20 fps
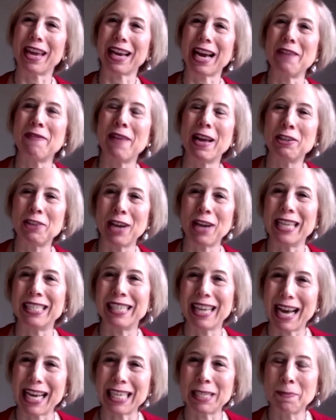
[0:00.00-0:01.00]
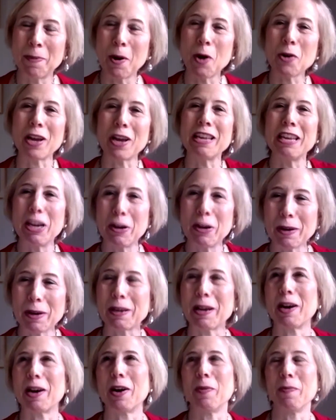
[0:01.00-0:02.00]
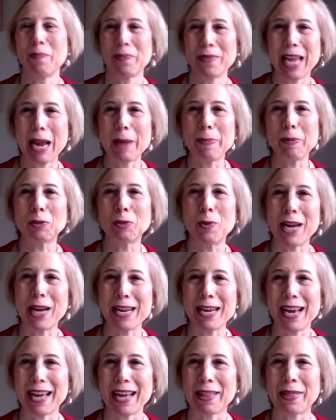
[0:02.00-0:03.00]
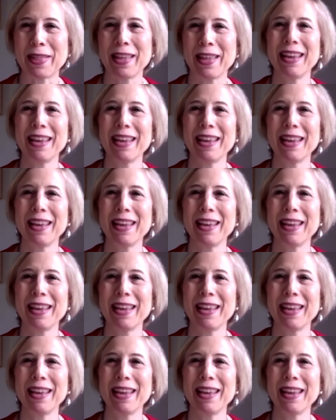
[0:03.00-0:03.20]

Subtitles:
I spoke a year ago, April 29th,